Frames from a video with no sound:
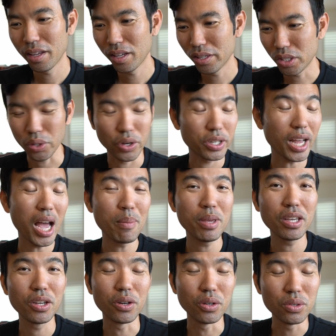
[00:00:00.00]

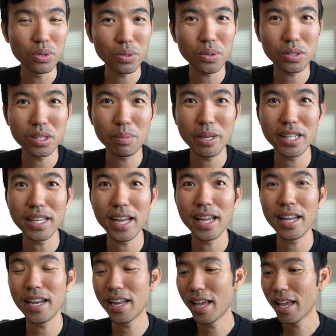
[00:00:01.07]
your noodles to be
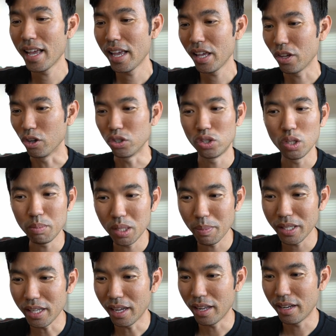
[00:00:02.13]
done, your soup to be
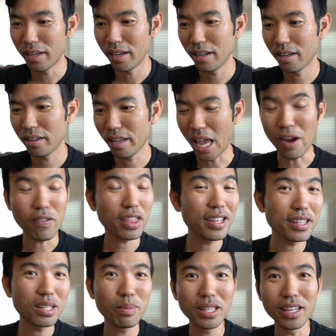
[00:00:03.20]
done,
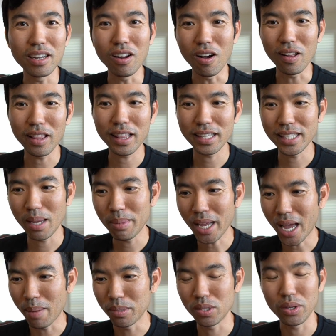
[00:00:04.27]
everything to be done all at the same
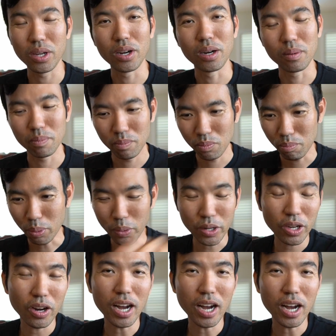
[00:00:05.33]
time. So you're pouring your